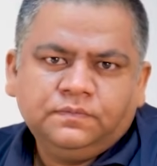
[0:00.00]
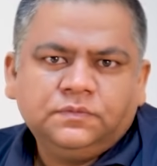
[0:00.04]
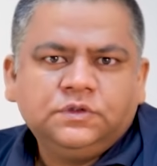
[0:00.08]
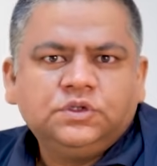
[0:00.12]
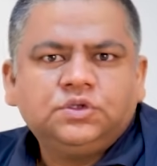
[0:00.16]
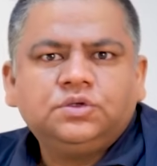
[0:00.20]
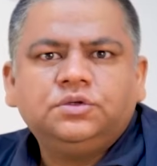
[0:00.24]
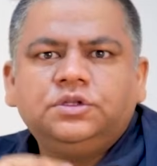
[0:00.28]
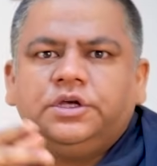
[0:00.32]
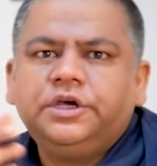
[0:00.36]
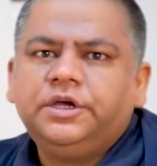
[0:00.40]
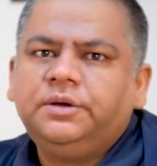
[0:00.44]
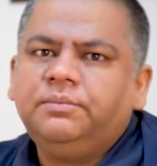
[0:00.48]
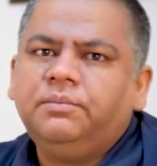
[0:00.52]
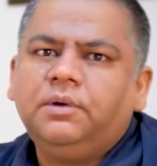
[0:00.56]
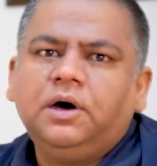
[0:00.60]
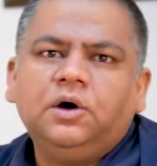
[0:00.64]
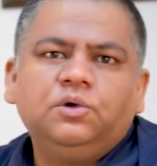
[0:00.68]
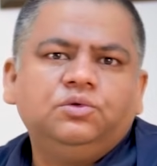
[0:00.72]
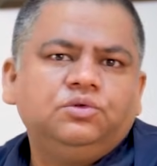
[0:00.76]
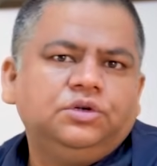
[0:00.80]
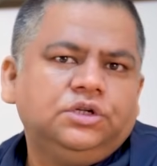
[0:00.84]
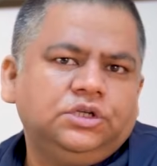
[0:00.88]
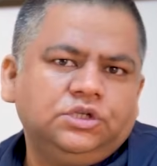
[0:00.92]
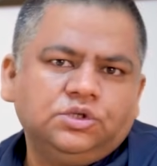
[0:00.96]
So the
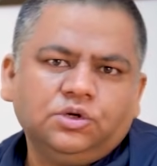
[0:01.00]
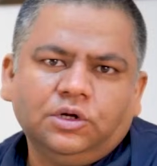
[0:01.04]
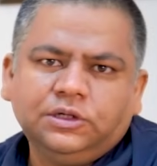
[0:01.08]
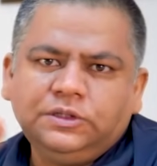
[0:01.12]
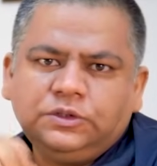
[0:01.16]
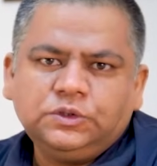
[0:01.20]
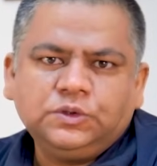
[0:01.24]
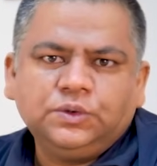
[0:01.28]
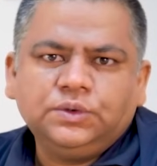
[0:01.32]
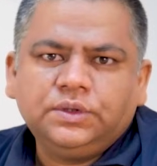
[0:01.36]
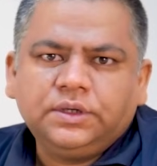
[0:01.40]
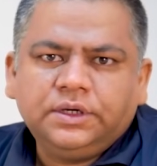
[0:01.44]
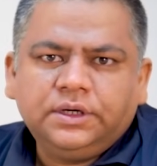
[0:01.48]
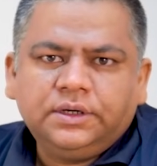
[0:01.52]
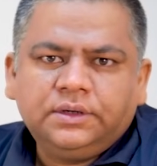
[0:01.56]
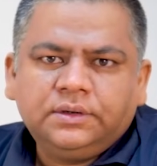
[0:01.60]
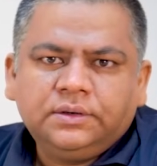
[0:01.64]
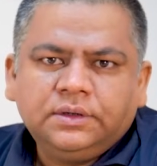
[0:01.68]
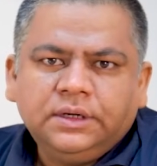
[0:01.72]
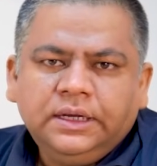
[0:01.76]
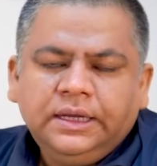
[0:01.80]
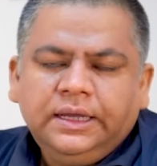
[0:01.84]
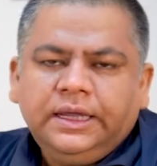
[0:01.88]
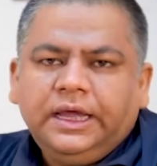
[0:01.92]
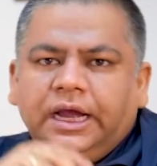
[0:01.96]
amount is also there.
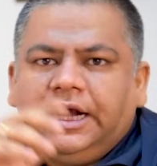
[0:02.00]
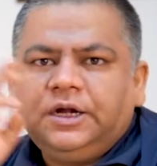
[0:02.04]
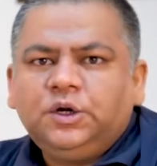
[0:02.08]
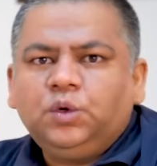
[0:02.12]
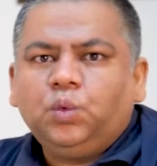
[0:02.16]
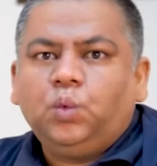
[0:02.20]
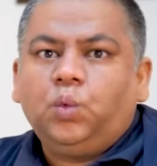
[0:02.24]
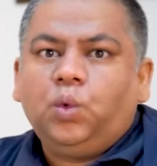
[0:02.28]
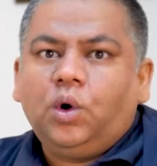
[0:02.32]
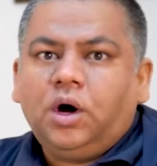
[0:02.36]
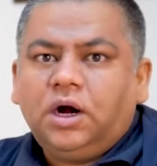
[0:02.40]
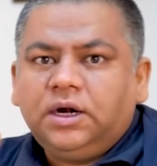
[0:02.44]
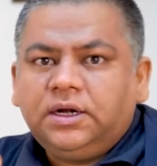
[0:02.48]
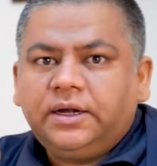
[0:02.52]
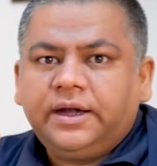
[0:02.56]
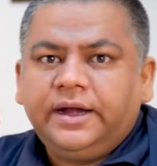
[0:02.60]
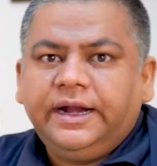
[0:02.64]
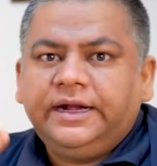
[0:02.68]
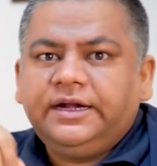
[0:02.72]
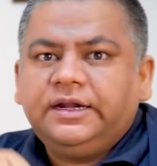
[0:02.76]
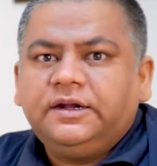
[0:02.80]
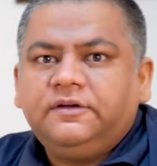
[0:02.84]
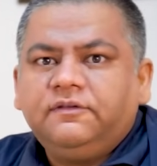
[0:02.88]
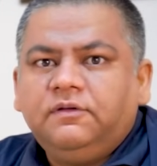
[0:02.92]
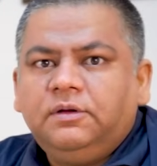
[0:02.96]
At what
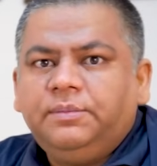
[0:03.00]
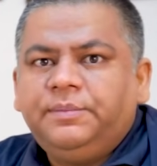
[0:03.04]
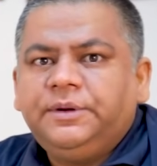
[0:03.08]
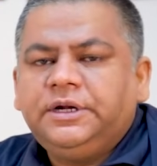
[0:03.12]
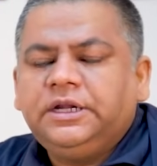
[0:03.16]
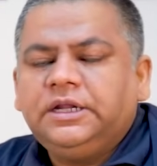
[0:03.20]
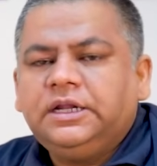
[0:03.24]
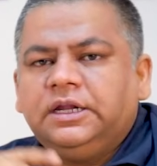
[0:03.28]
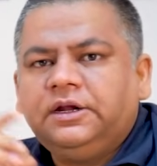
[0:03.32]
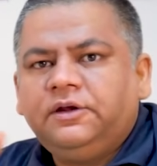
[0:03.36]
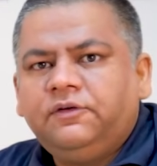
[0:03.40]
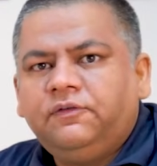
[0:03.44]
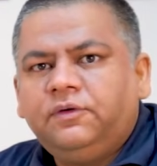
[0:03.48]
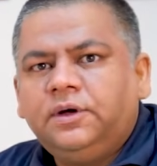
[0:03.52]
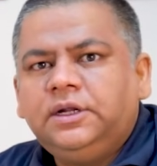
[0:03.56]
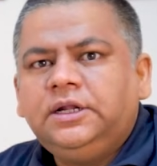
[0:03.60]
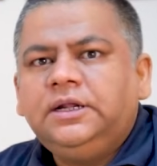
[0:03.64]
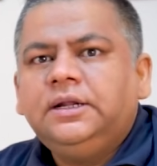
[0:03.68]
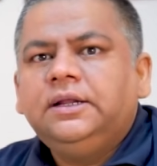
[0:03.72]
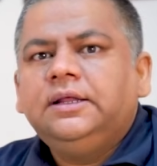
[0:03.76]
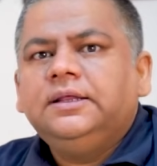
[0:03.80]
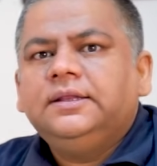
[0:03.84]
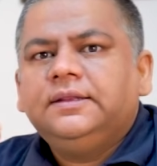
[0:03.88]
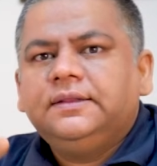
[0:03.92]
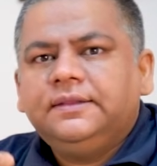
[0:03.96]
rate it will be
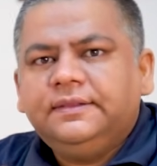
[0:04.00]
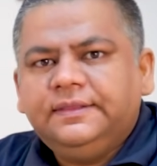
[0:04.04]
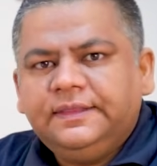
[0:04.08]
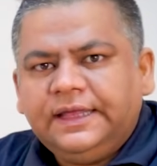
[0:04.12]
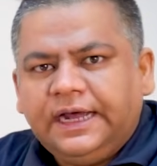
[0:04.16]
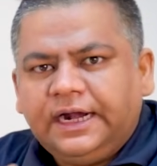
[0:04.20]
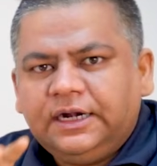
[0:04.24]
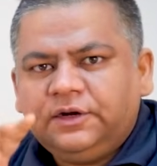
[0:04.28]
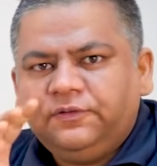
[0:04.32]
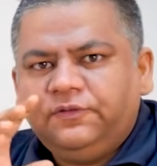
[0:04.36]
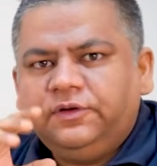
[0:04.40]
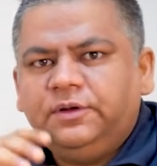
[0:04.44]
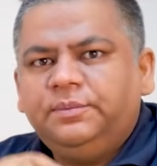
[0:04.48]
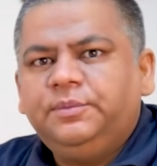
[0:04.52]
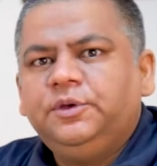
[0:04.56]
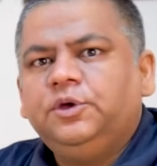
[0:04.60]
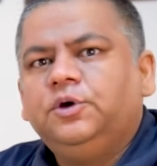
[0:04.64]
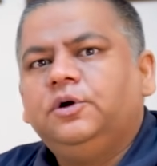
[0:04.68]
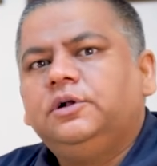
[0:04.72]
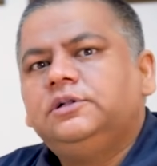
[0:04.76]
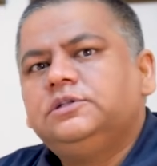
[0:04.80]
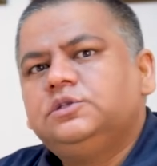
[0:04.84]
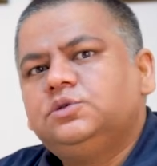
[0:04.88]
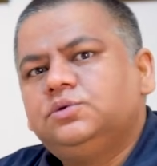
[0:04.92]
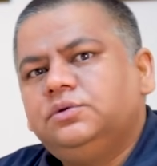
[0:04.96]
deliverable? That will be
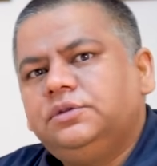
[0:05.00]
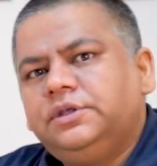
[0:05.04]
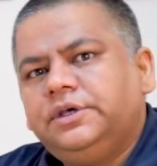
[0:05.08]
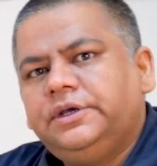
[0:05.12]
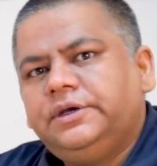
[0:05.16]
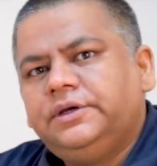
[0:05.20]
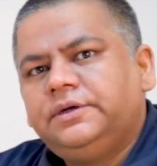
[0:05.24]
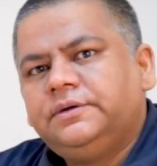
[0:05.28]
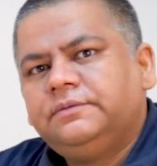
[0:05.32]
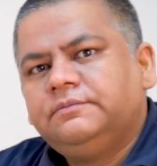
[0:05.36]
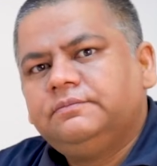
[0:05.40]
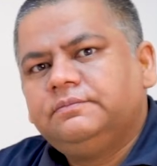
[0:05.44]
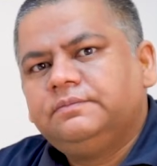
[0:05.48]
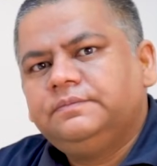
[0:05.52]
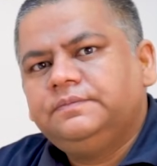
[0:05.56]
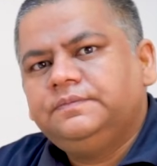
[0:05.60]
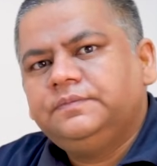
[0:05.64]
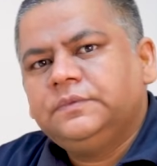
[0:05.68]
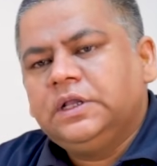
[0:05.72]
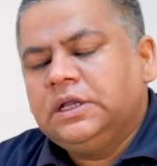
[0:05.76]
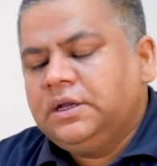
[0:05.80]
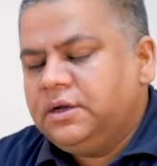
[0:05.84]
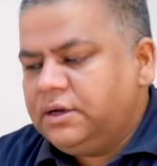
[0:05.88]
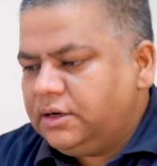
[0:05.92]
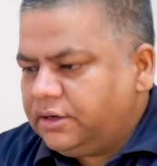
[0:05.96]
also there.
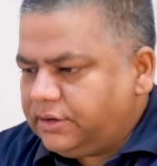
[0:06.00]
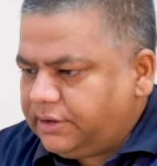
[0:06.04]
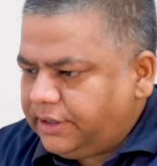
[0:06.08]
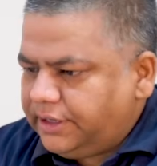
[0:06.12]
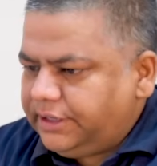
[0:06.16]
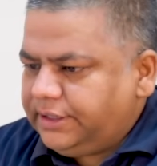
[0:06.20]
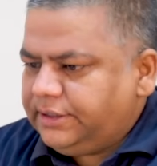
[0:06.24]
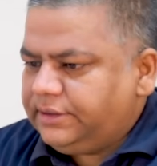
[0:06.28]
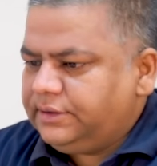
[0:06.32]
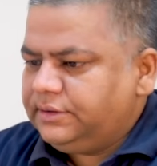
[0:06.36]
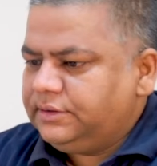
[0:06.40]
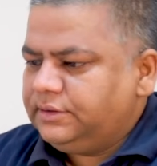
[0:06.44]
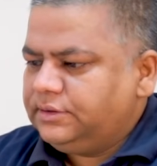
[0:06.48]
Right.